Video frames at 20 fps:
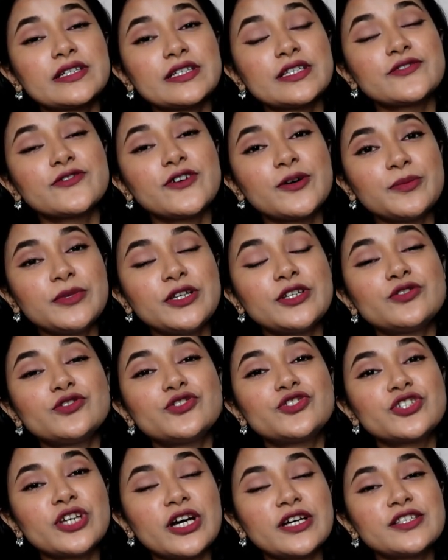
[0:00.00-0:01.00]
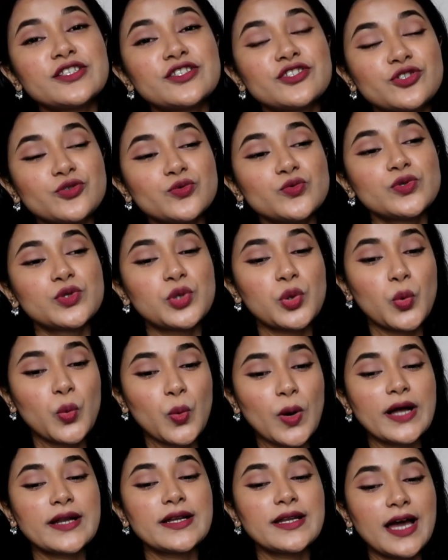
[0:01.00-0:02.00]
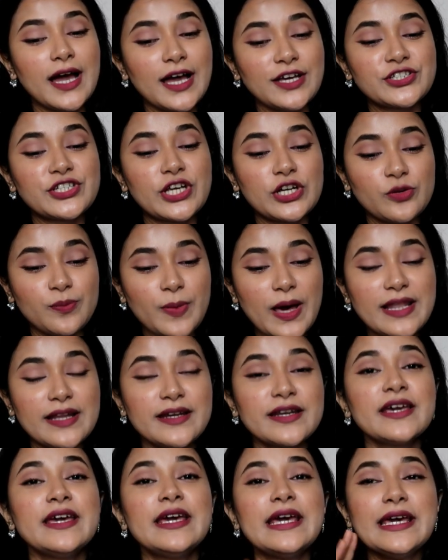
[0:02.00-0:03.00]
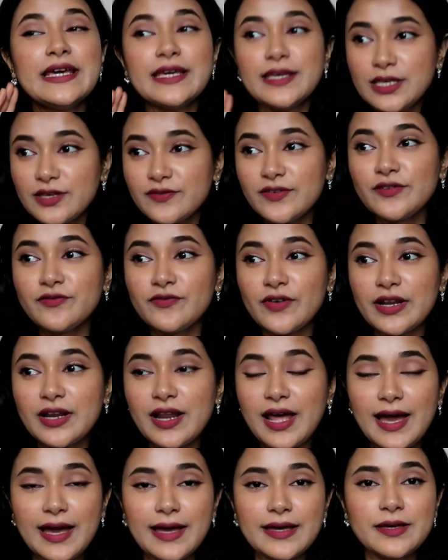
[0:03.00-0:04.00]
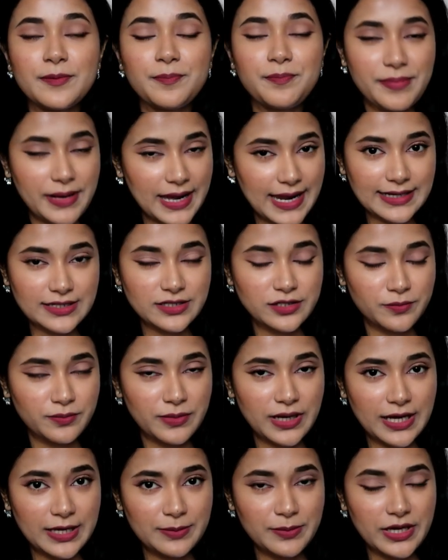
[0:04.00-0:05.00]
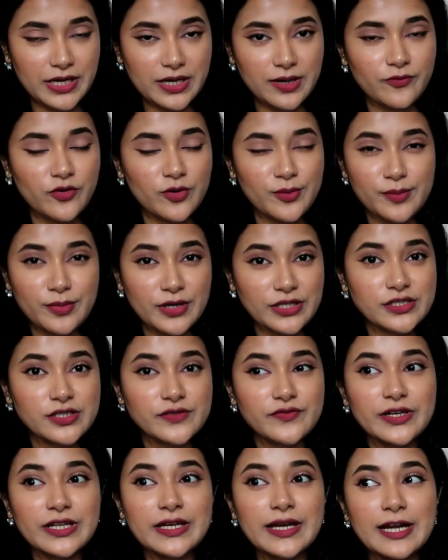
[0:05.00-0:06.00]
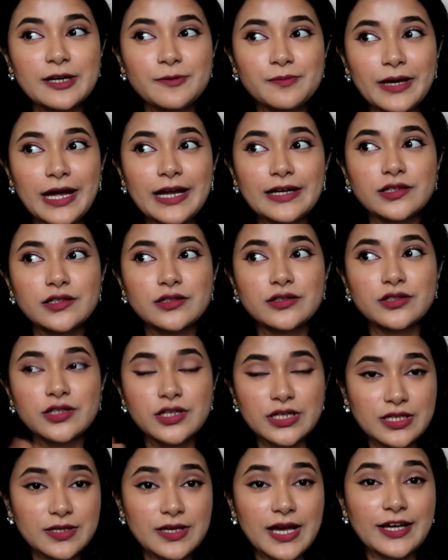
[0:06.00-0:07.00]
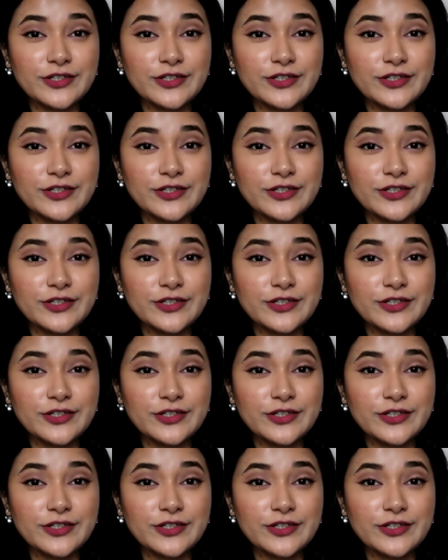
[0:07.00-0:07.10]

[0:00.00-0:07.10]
it is for me to just choose one eyeshadow palette. Even when I packed my makeup for my brother's wedding, I packed three